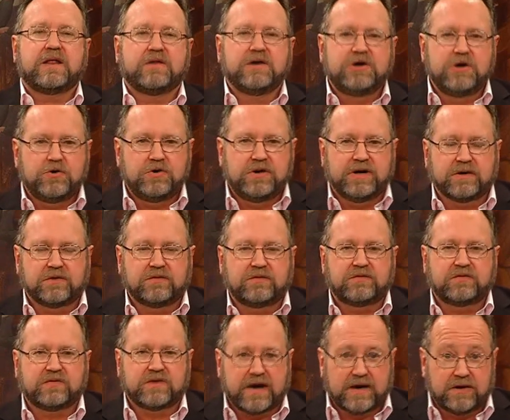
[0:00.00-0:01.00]
The
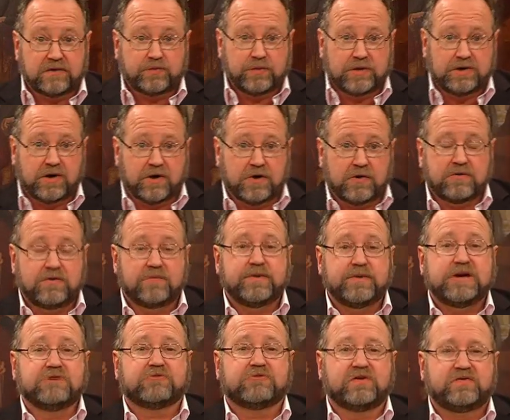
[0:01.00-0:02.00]
unions, as we know, have
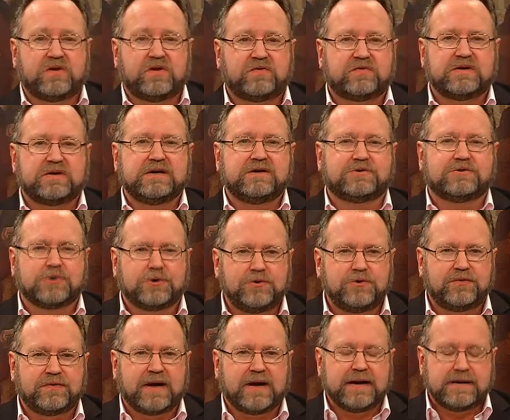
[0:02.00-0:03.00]
been resisting
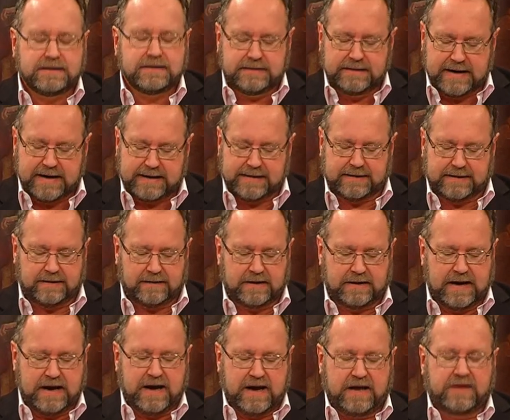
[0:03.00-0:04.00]
tooth and nail